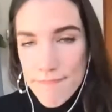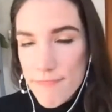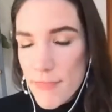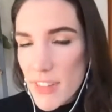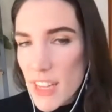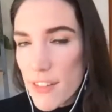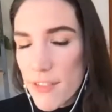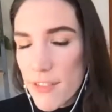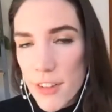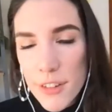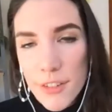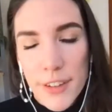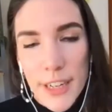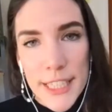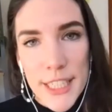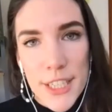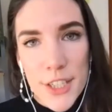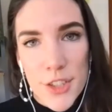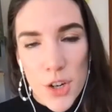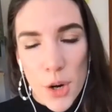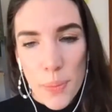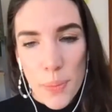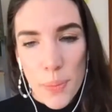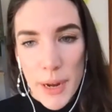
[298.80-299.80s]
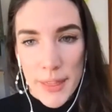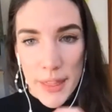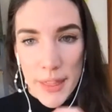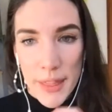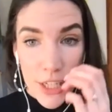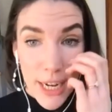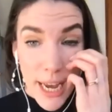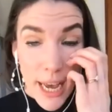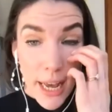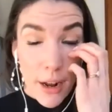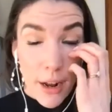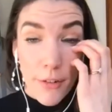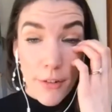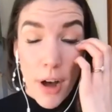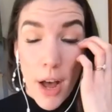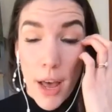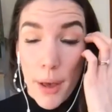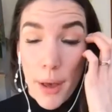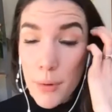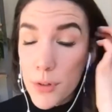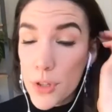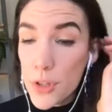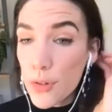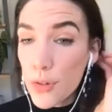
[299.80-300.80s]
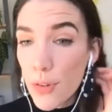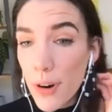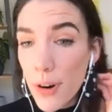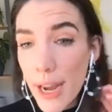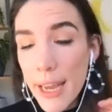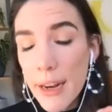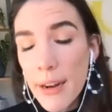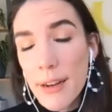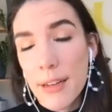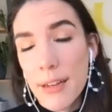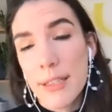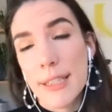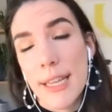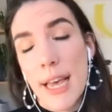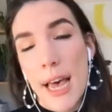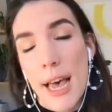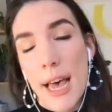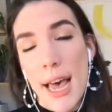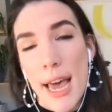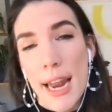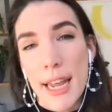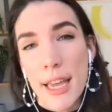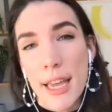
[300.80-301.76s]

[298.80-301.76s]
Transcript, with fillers: feel free to drop it in the chat. I'll, I will try and answer any